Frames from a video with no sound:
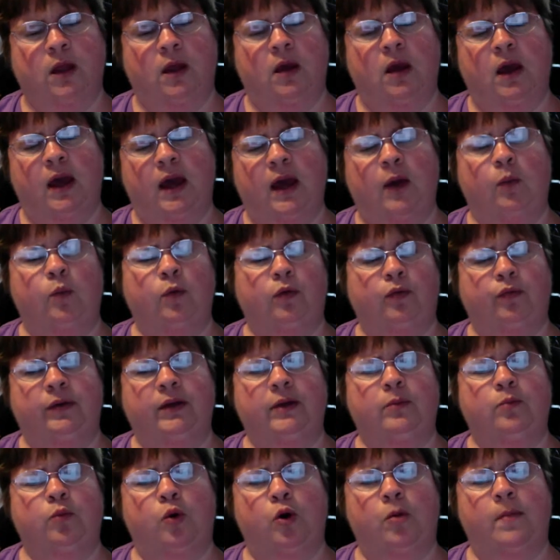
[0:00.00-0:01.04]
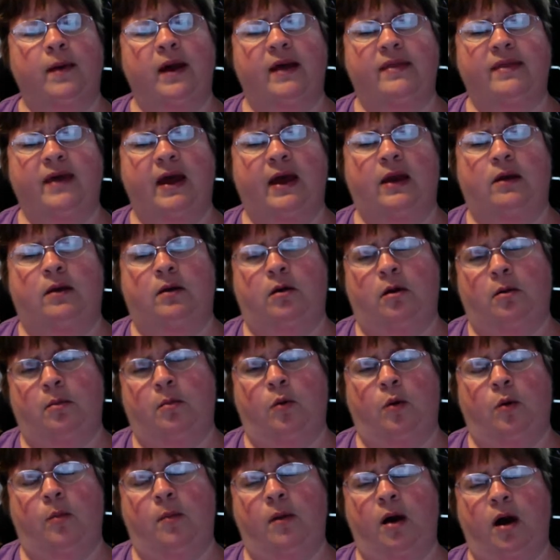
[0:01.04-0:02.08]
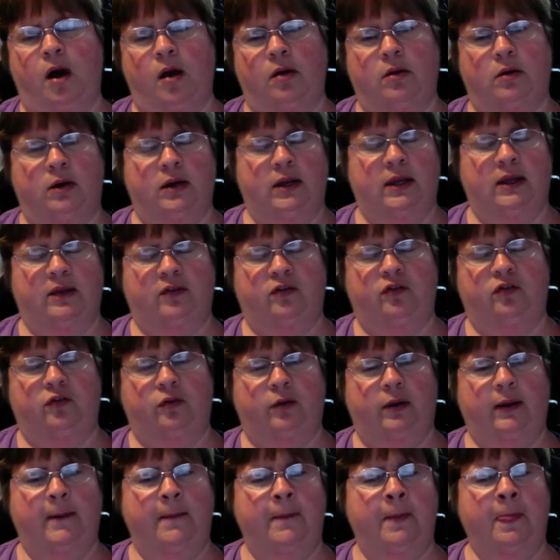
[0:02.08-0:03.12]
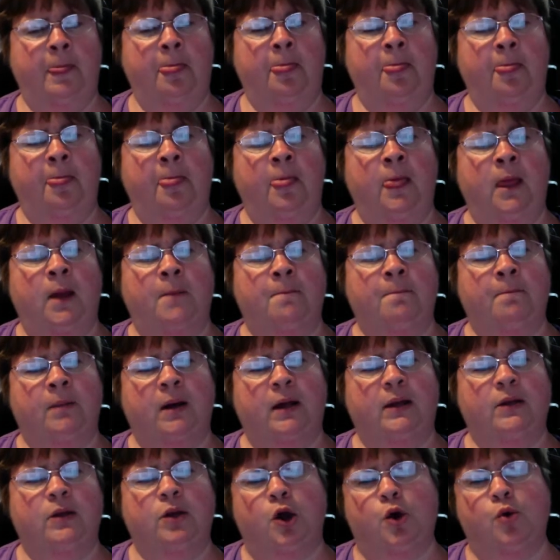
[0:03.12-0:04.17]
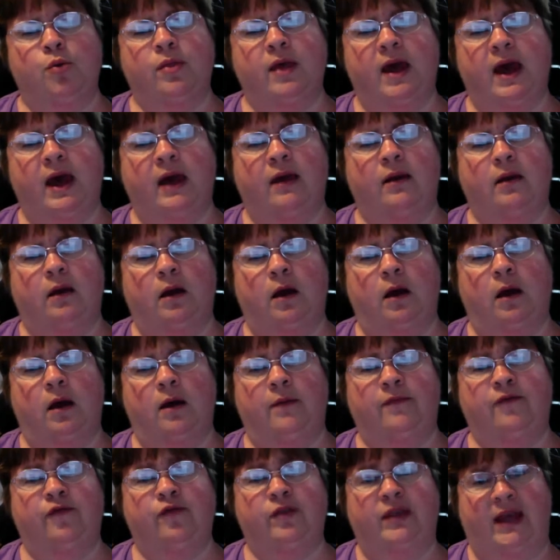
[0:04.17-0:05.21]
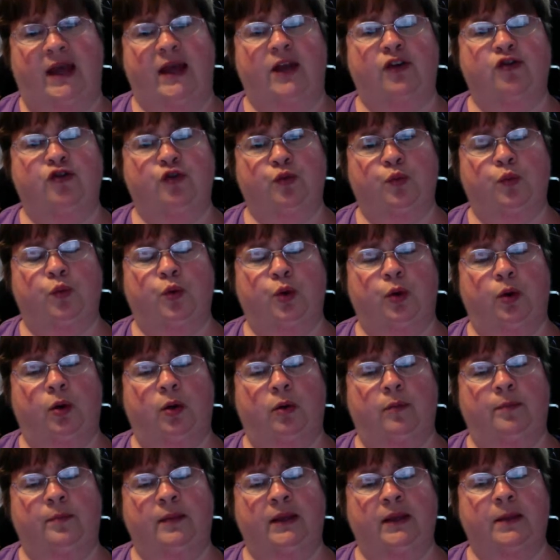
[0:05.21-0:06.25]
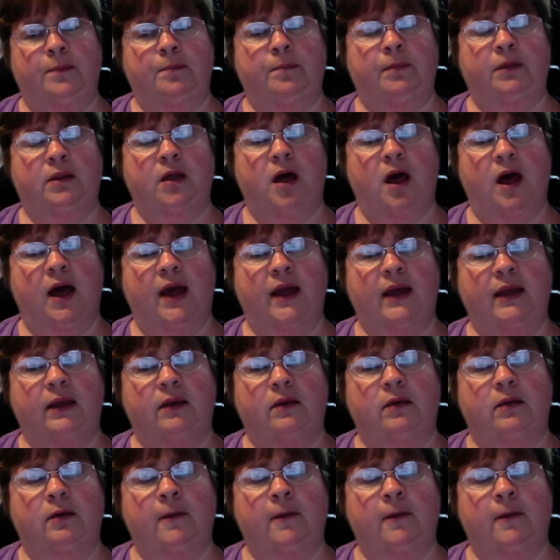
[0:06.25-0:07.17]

And we'll read more about that in our more modern history. But know that for the ancient world, being blind